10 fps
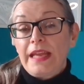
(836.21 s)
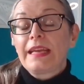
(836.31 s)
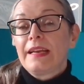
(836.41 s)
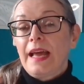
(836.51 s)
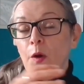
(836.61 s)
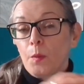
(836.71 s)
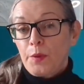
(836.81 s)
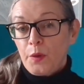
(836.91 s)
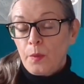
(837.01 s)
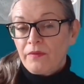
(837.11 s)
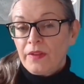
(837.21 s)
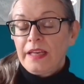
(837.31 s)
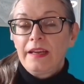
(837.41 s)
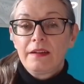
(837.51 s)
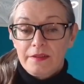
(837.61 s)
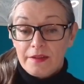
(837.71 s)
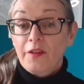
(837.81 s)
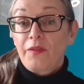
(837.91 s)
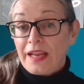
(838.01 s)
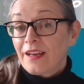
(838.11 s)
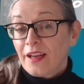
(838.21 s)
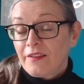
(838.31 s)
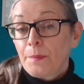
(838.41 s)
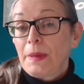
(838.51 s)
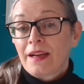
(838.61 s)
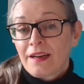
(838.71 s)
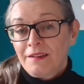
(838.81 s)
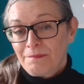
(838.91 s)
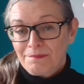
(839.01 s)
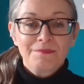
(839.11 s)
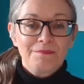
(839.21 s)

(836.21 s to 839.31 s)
they can help you with the thing that the bigger